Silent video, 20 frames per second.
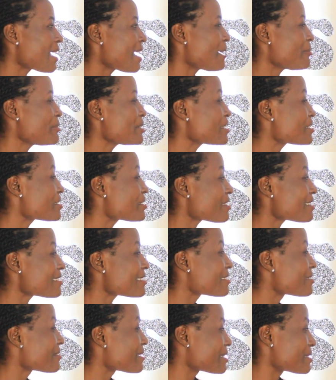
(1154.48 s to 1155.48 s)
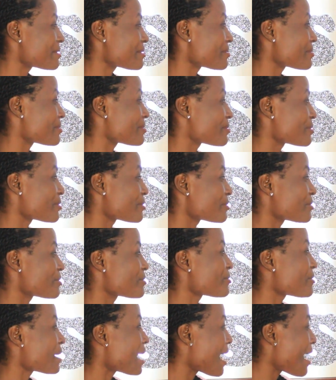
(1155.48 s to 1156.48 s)
I mean, it's just great
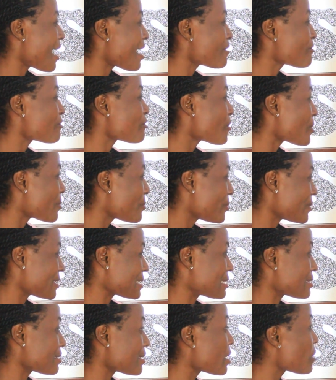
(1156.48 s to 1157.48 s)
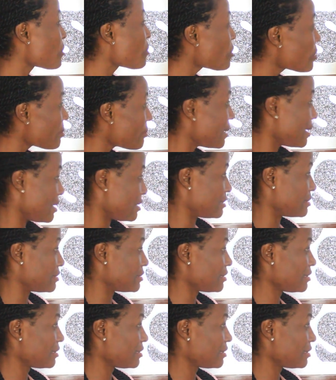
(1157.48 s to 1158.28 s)
to have one person, a woman.